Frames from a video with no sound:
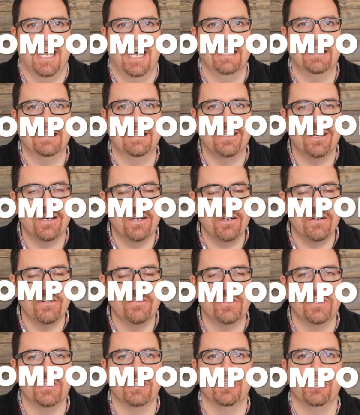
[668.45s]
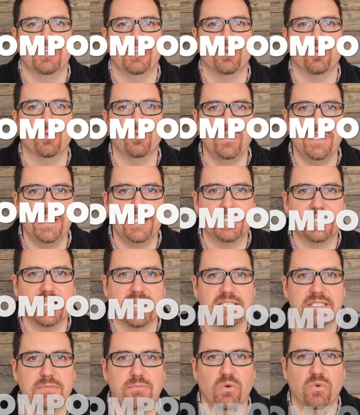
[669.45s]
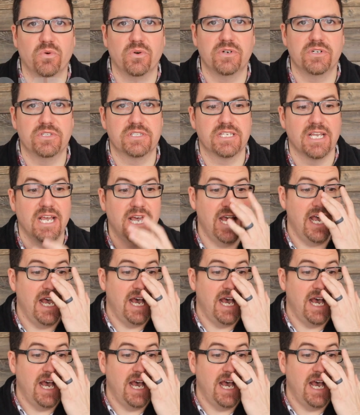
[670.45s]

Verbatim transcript: I love the, the recess boards.